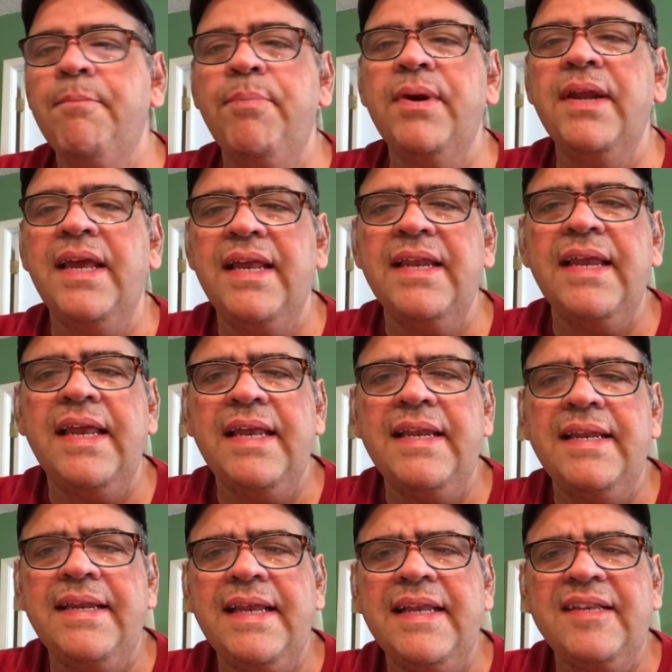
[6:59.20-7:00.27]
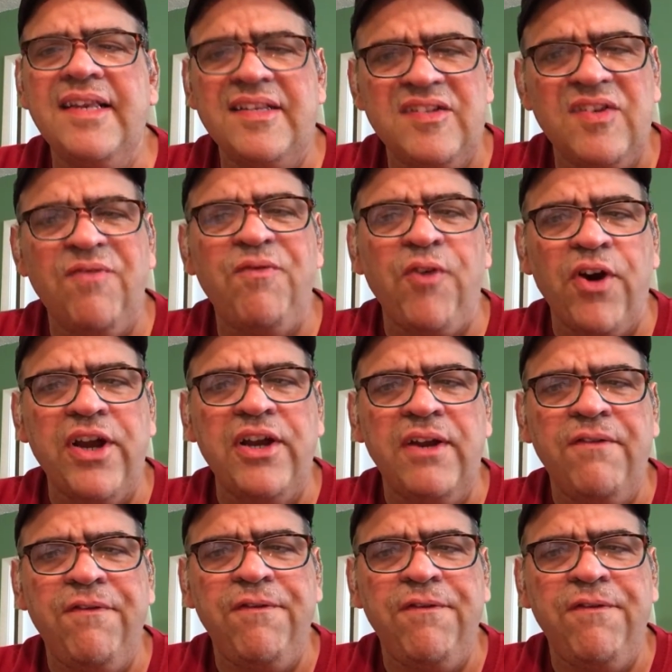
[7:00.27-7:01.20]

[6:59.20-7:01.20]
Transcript: But it's a very good